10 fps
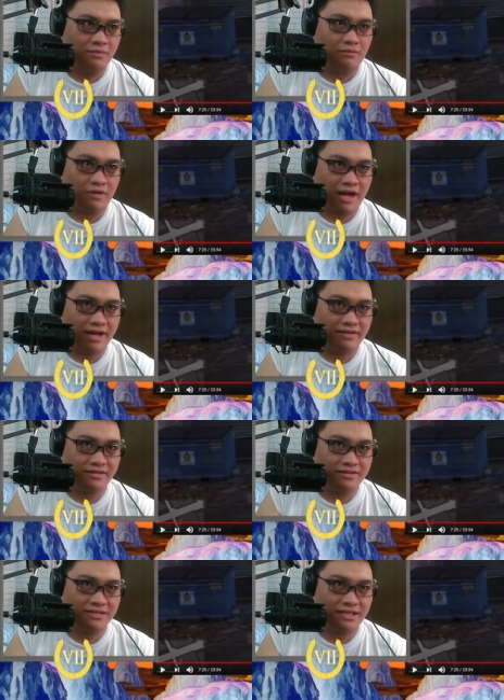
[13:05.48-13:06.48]
Brian,
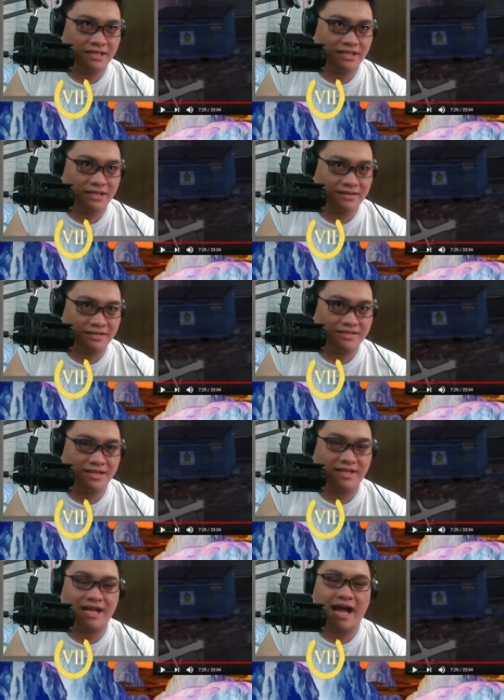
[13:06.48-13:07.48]
there's a there's
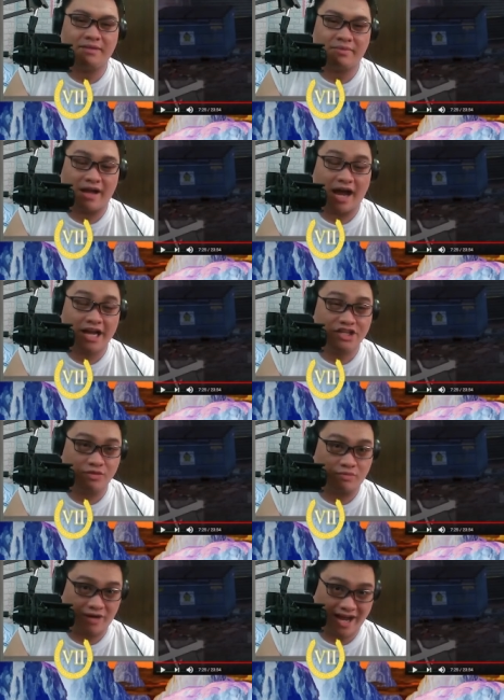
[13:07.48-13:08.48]
a guy behind you,
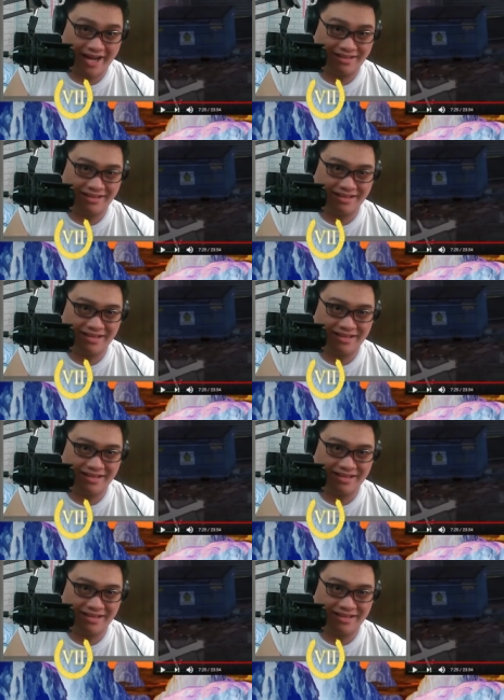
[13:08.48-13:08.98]
Brian.